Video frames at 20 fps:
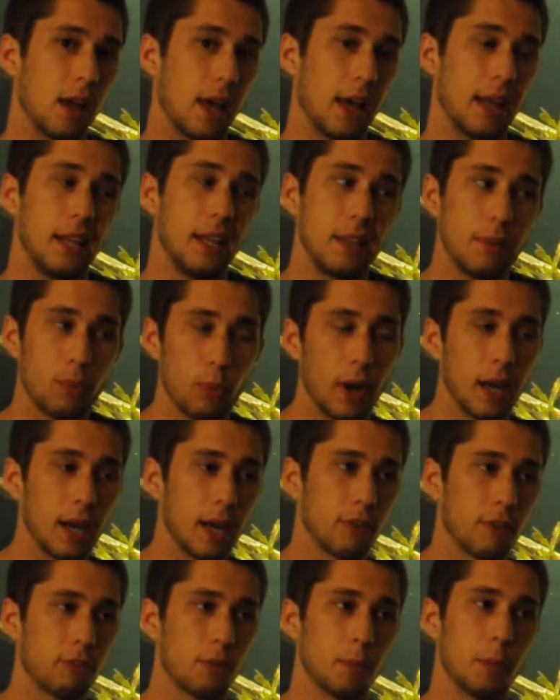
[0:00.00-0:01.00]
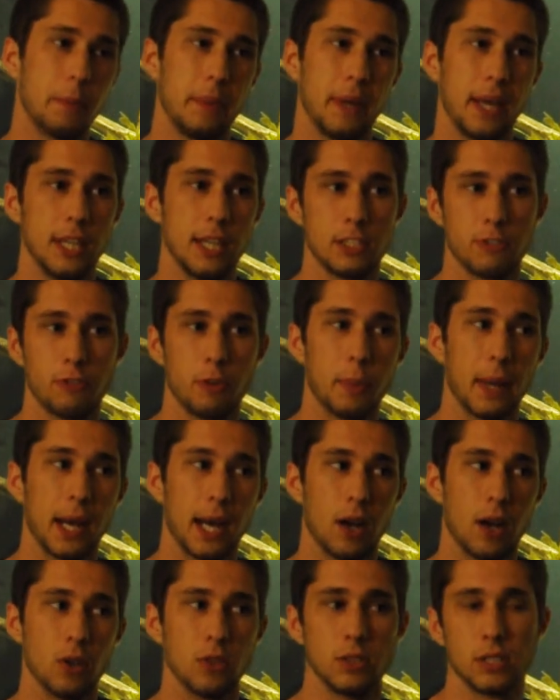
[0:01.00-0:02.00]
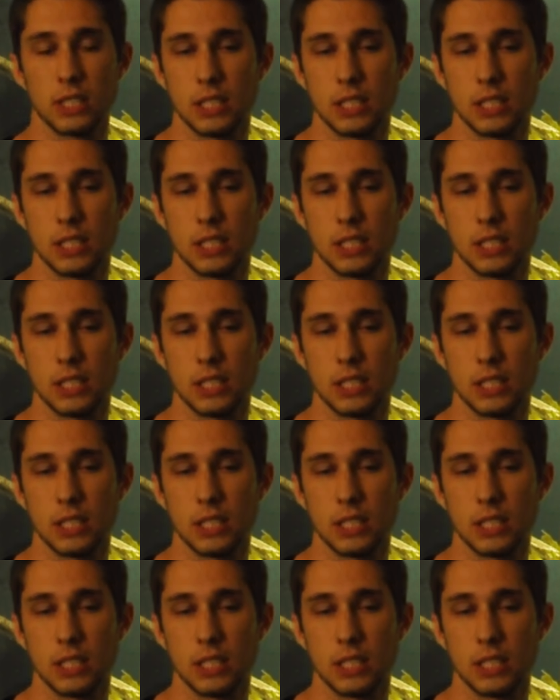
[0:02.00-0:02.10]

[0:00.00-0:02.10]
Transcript: Anywhere from a pH of about